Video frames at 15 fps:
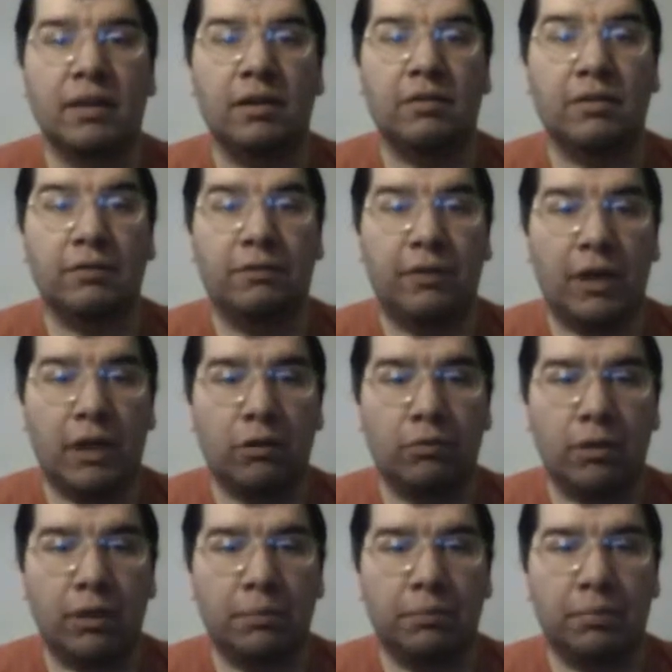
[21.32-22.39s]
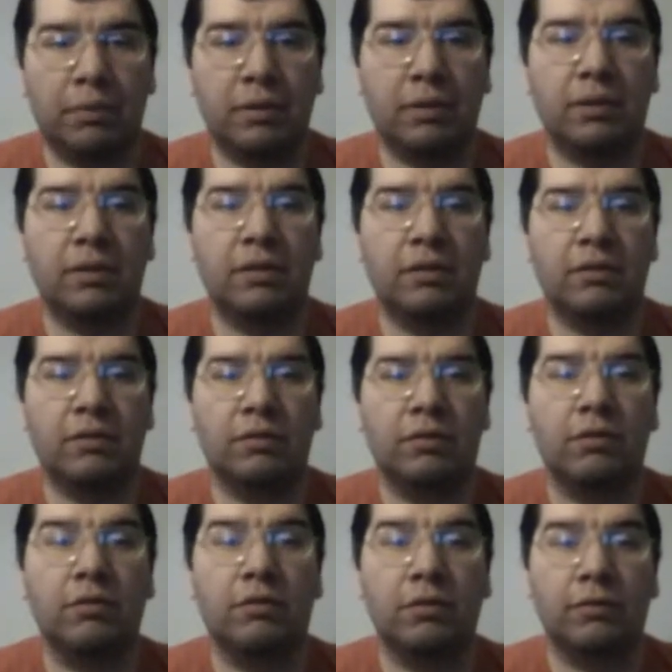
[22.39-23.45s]
It's a follow-up
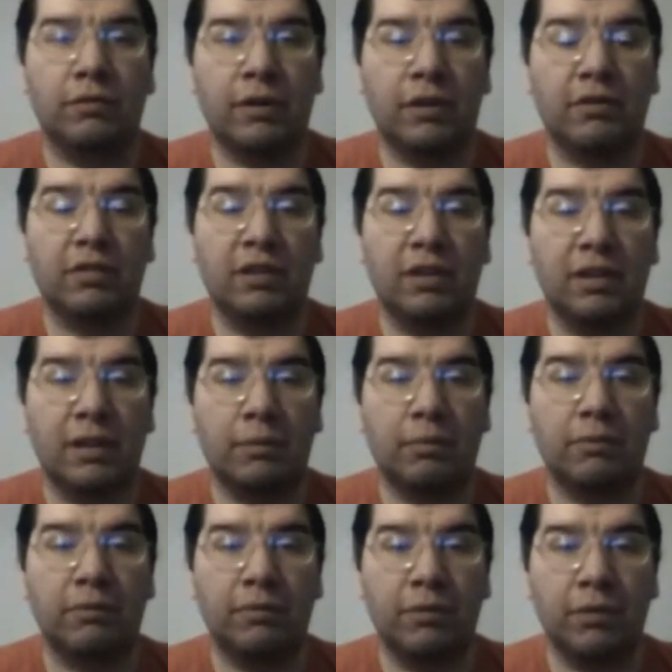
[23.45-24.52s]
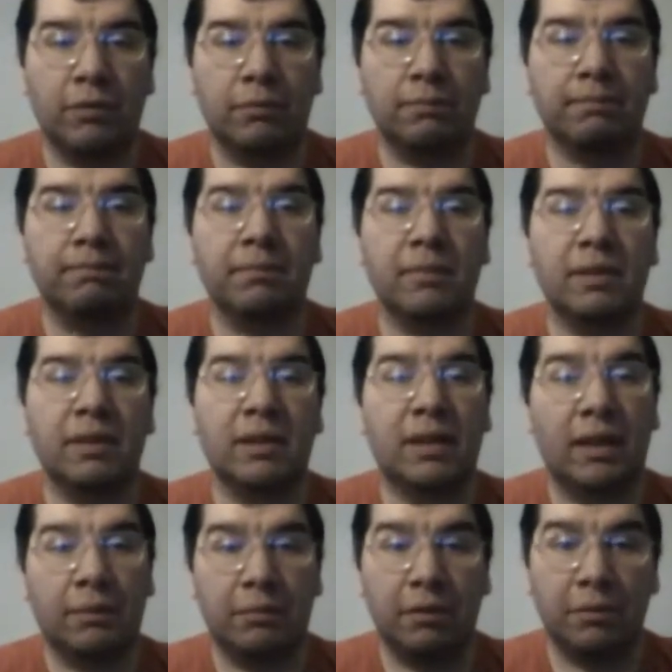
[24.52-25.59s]
to the 2011 film
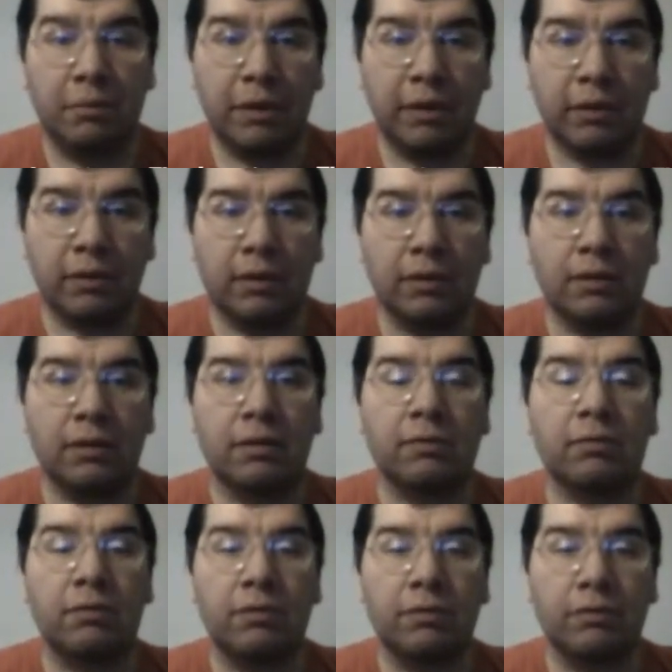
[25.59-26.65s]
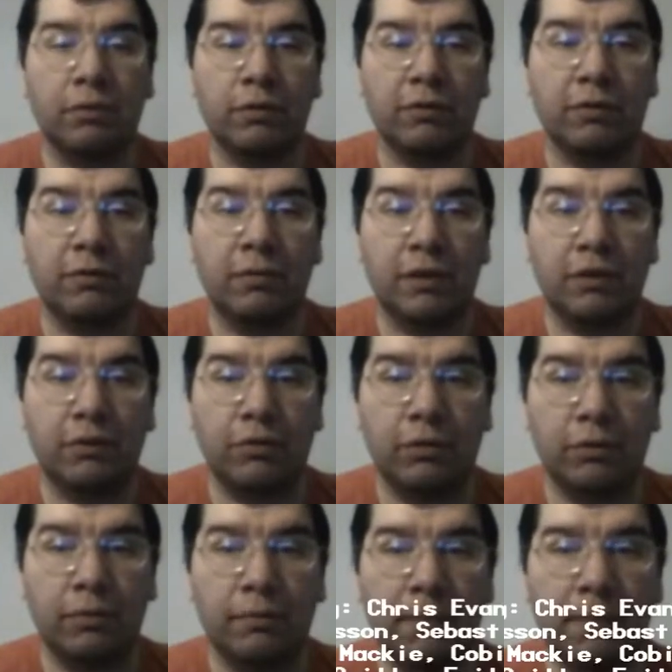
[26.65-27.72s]
Captain America, The First
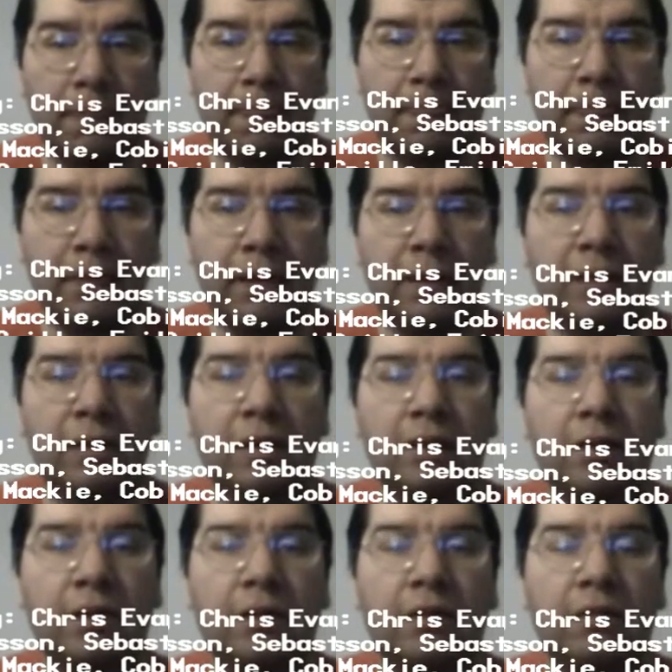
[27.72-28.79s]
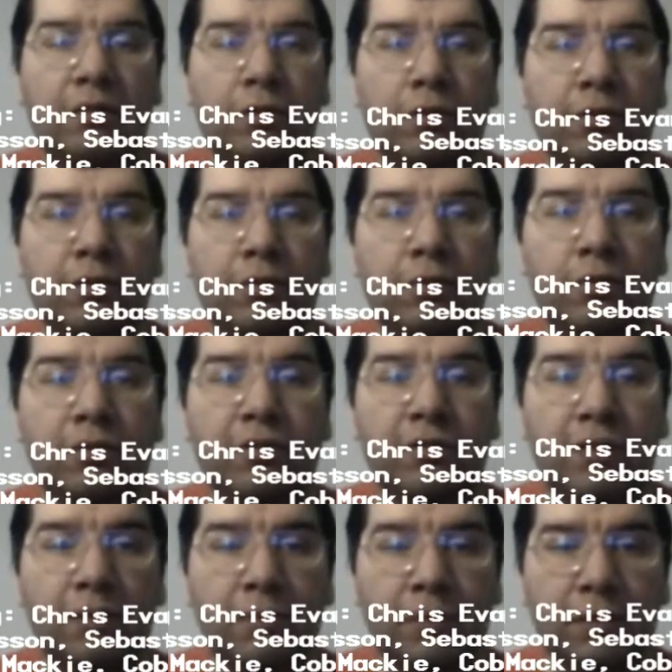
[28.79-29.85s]
Avenger. It stars Chris
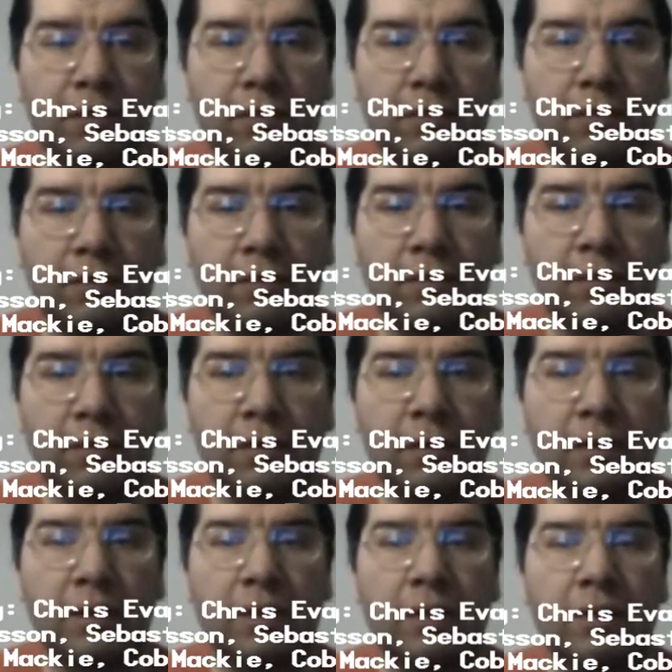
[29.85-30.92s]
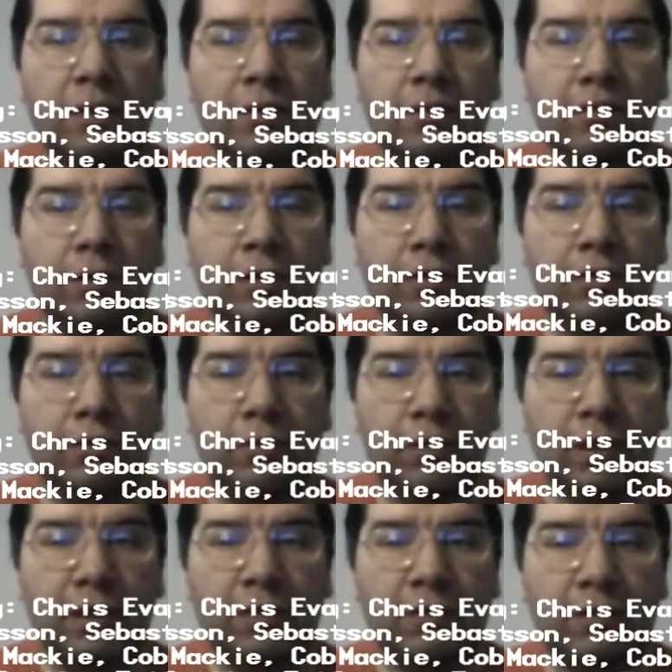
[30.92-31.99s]
Evans, Scarlett
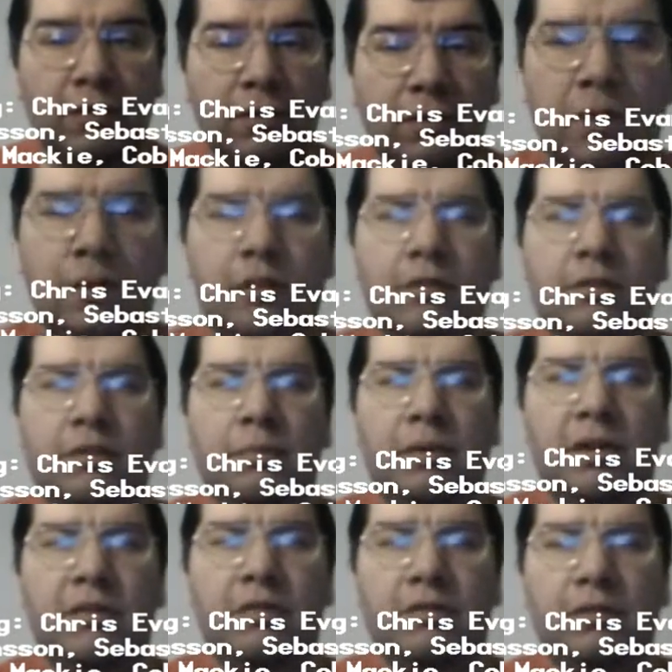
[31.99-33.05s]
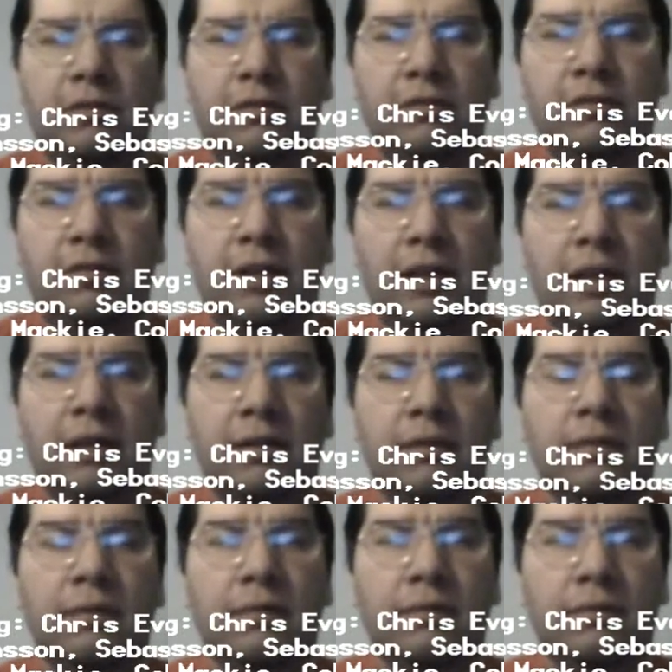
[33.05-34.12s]
Johansson, Sebastian
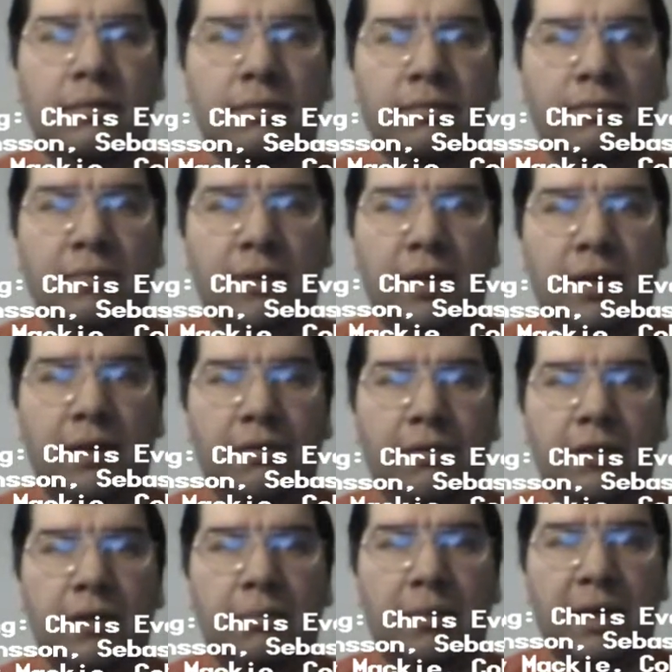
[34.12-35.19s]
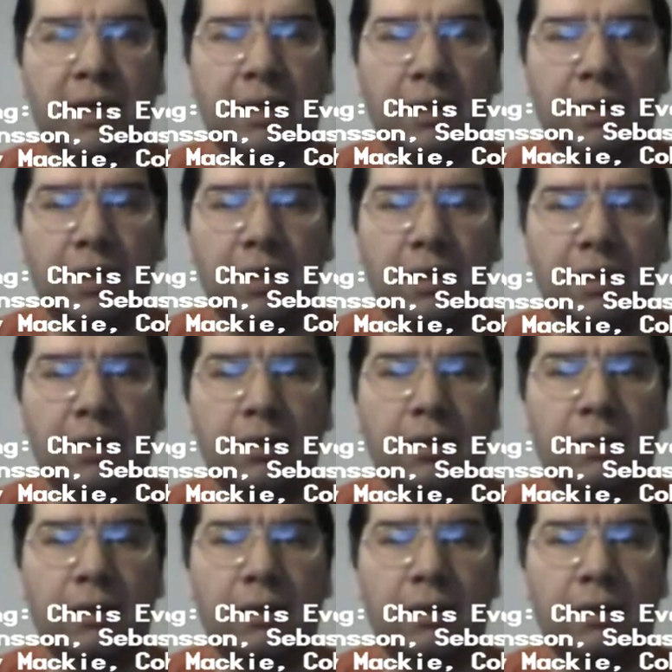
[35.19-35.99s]
Stan, Anthony Mackie,